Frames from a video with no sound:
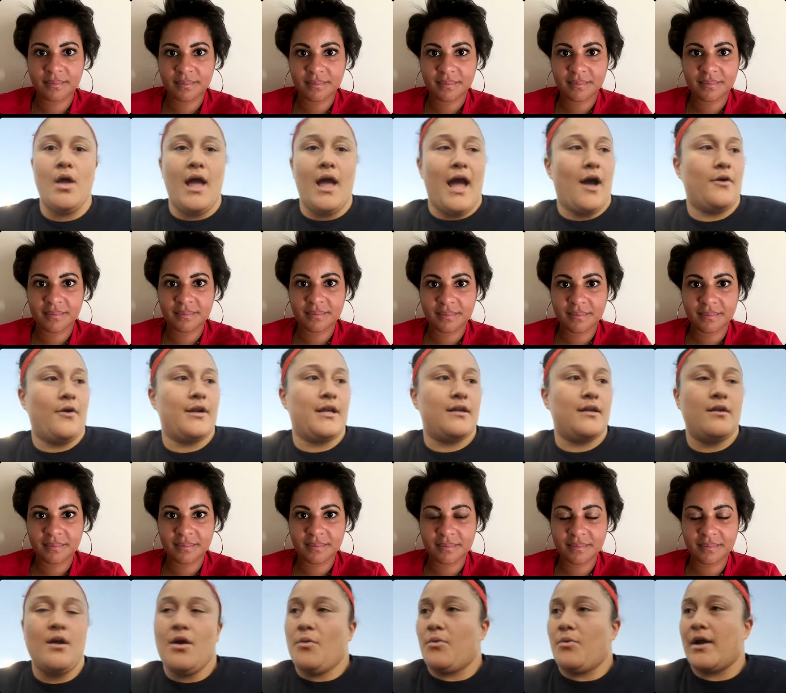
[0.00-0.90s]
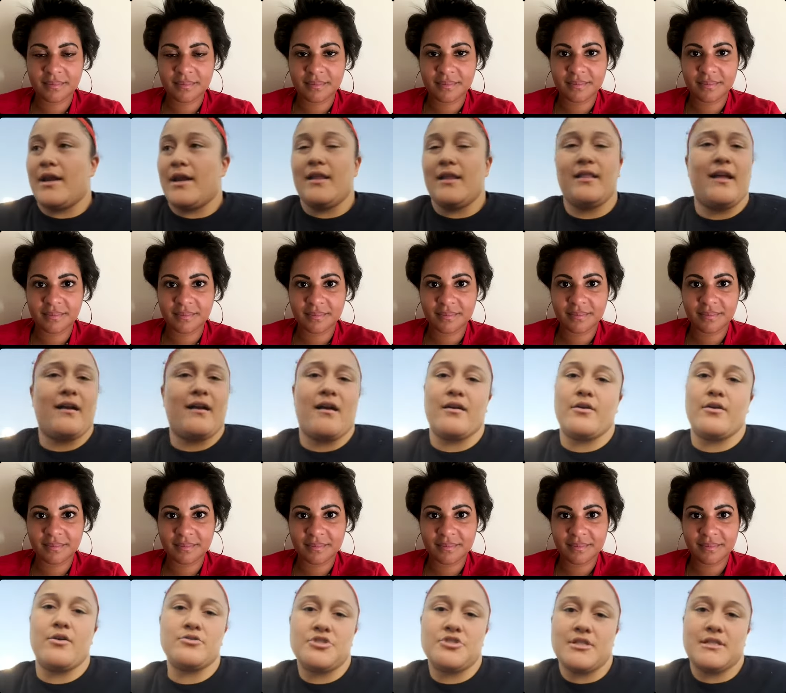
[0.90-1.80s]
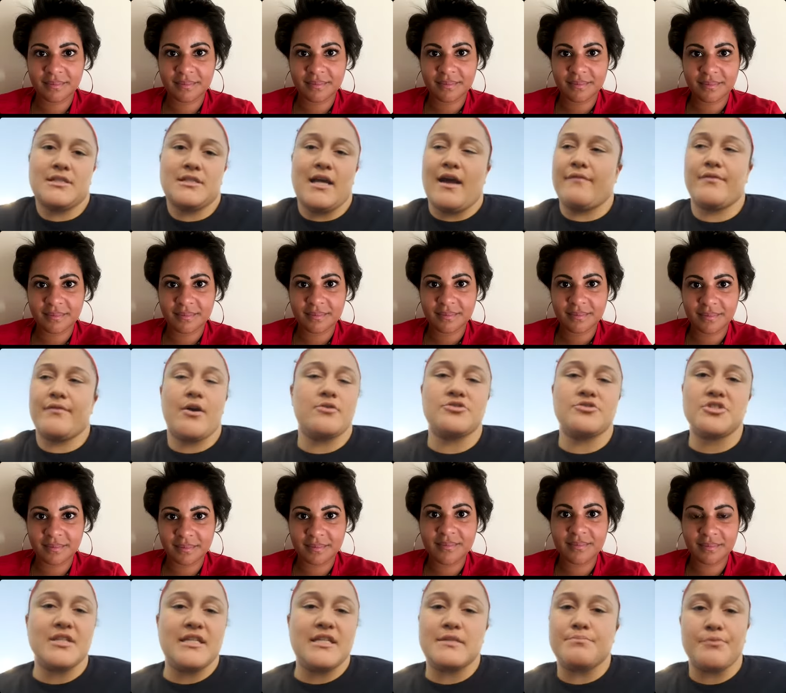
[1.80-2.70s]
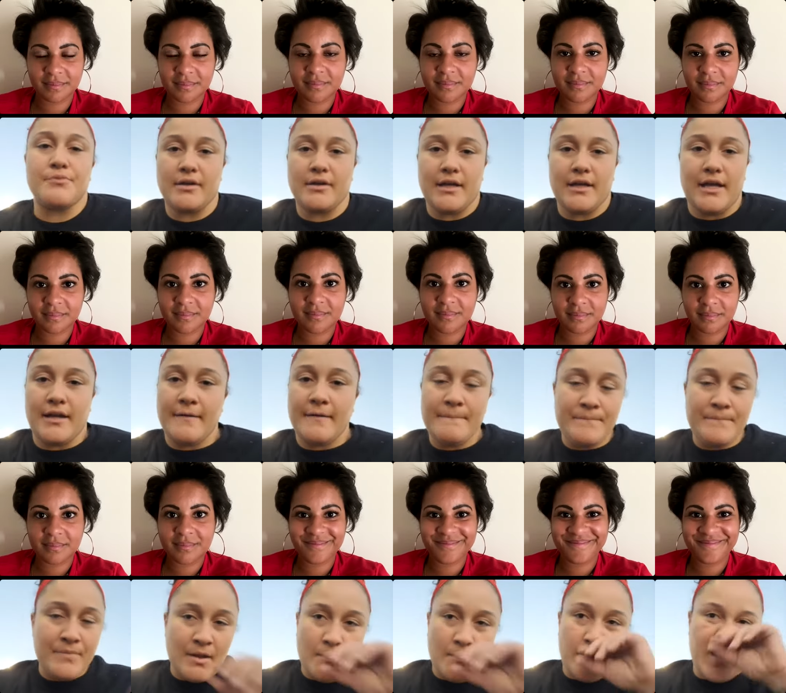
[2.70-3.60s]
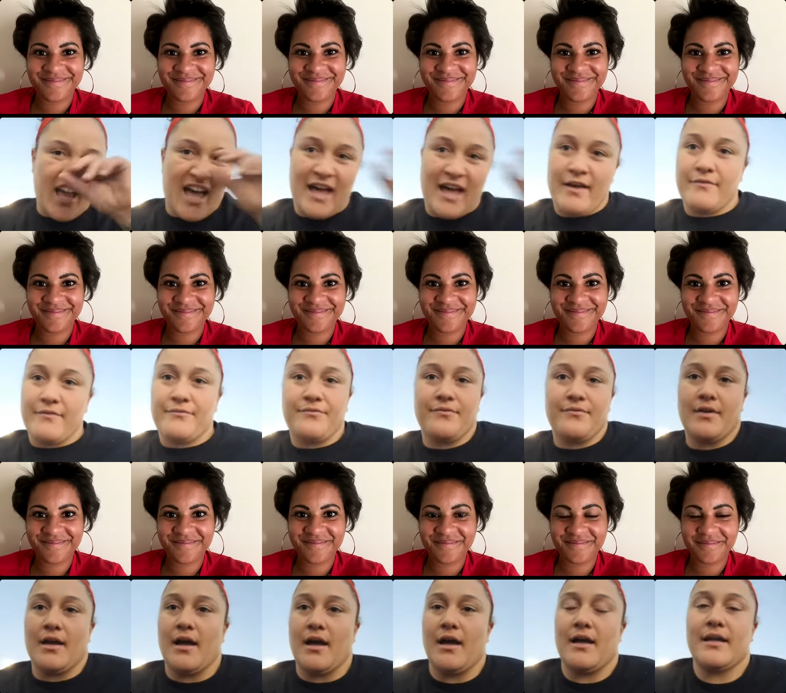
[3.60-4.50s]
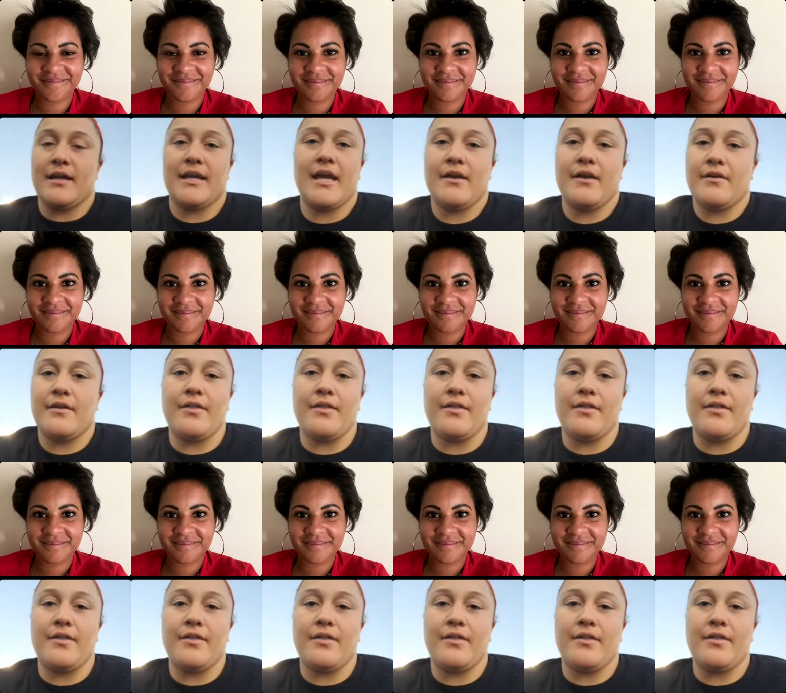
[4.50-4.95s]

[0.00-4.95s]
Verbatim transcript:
Speaker 1: how did what it like our coaching staff coach lee's brilliant we have uh, carrie